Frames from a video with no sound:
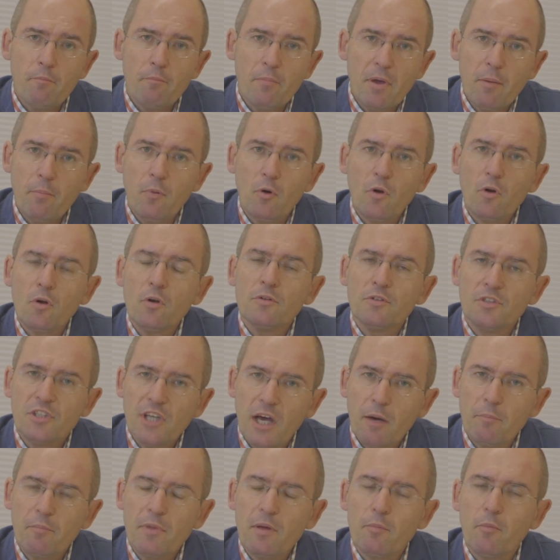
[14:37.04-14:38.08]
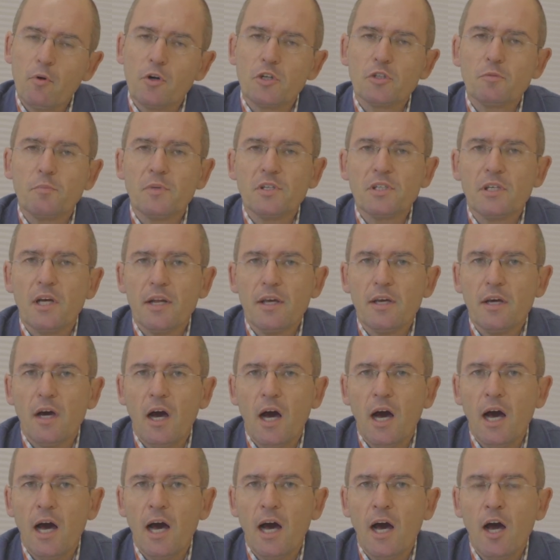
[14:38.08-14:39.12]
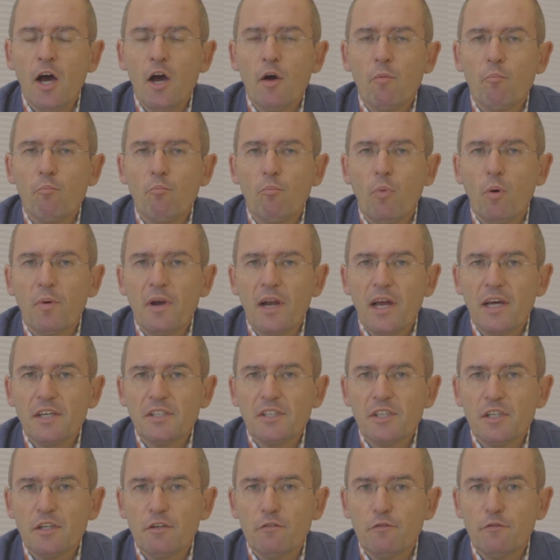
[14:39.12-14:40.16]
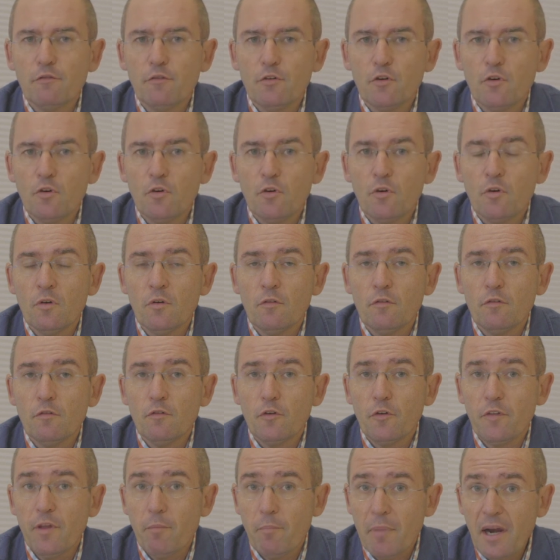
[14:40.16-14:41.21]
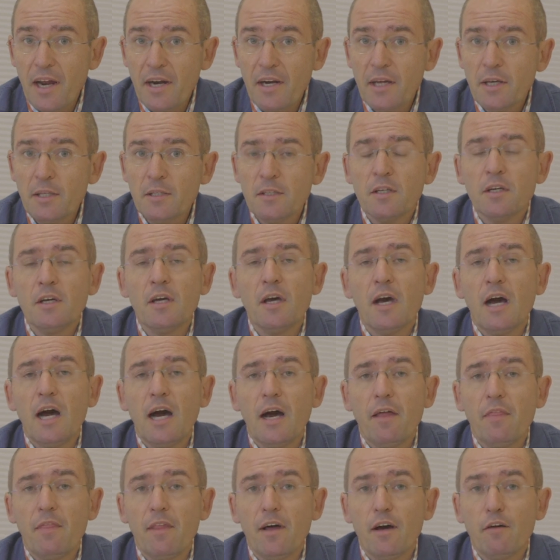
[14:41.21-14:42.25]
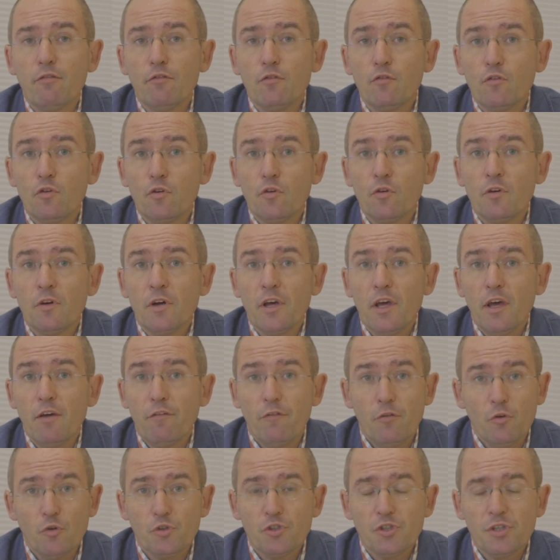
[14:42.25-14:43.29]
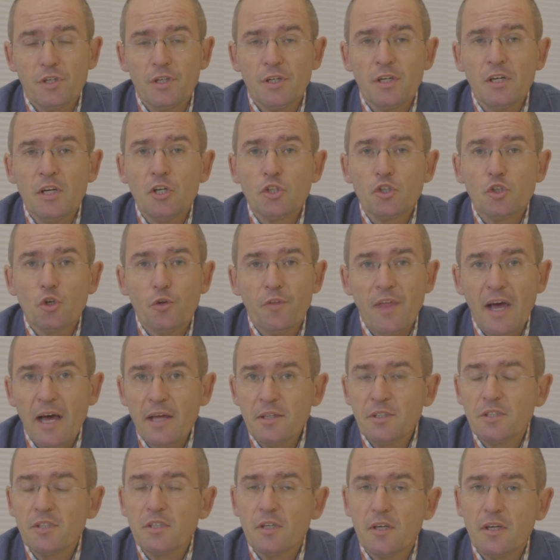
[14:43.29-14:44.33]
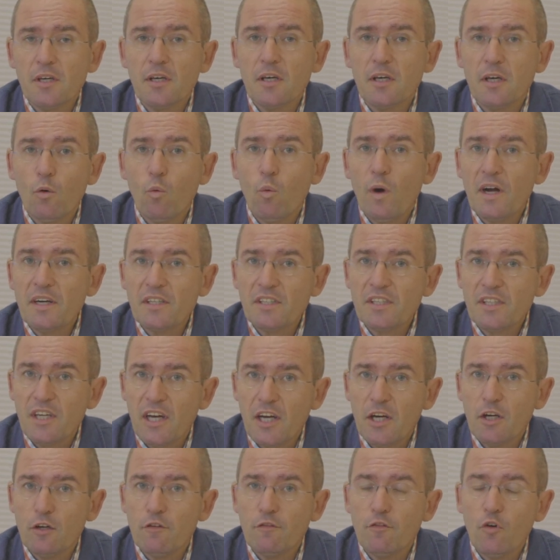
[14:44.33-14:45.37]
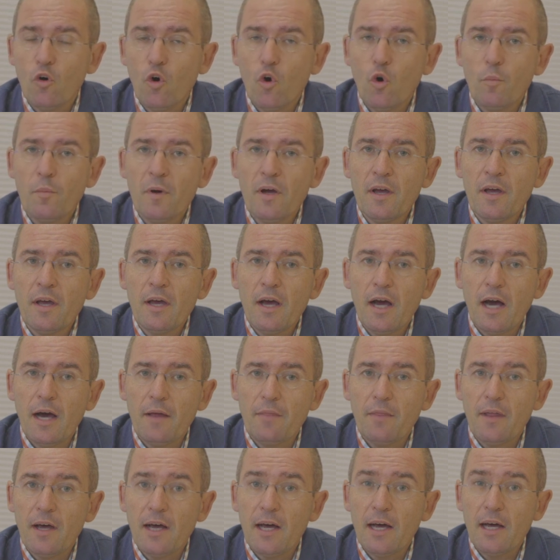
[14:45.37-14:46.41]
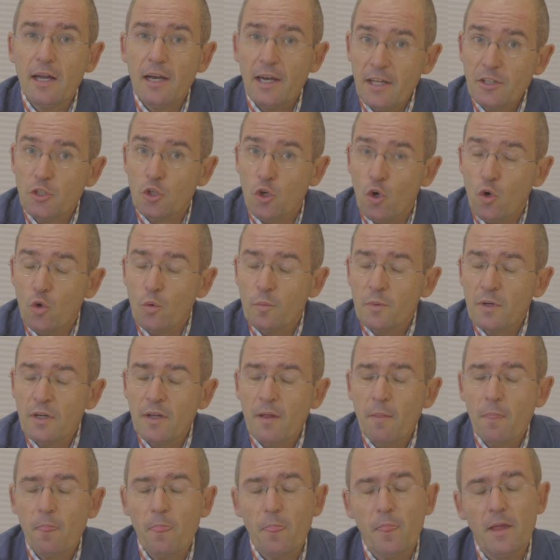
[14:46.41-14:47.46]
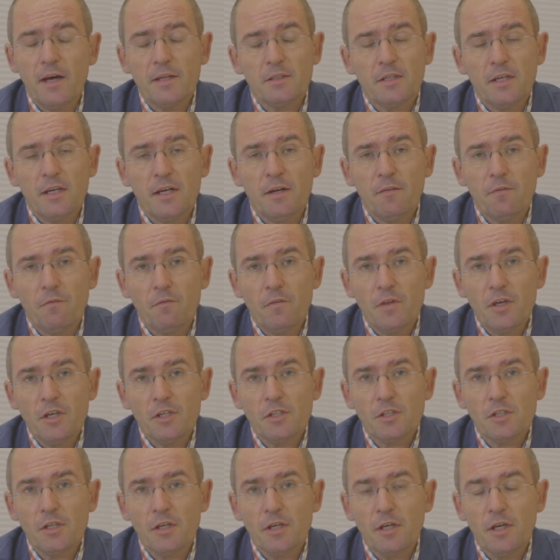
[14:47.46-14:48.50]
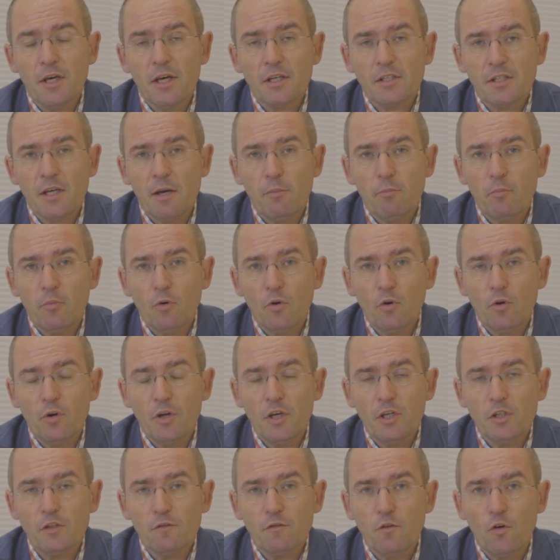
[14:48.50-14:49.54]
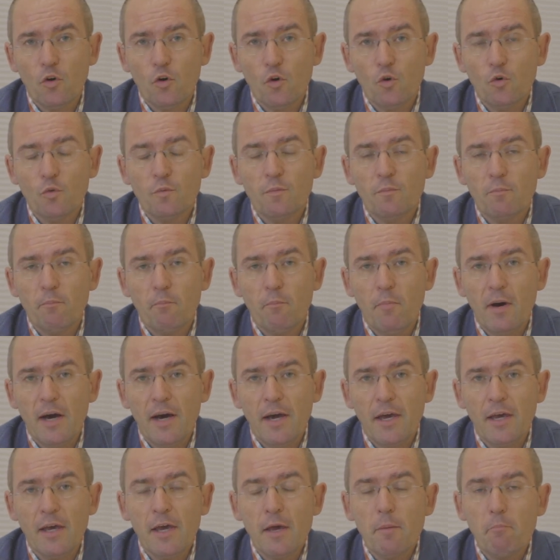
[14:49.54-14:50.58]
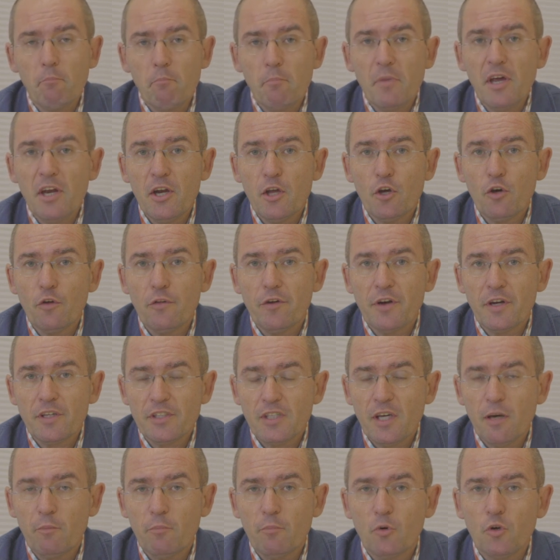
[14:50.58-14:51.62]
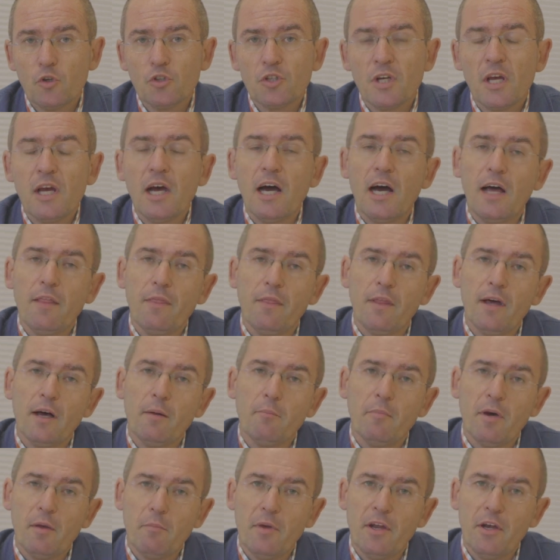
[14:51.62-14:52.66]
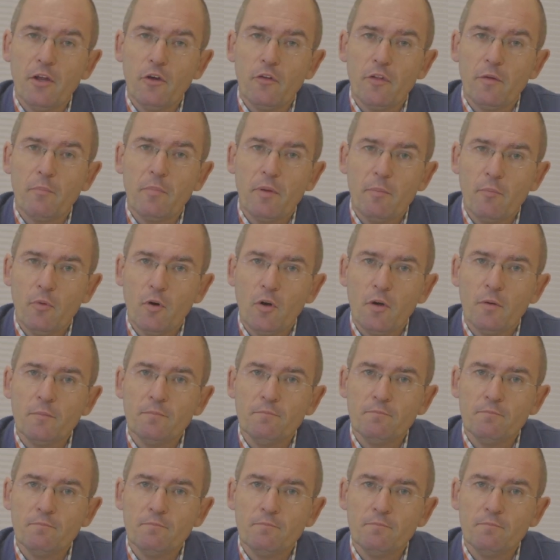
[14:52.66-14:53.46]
young people especially, are mobilizing for the planet and for a future. So that's one sign of hope, and let's hope that this example is followed by many other examples and by many other people.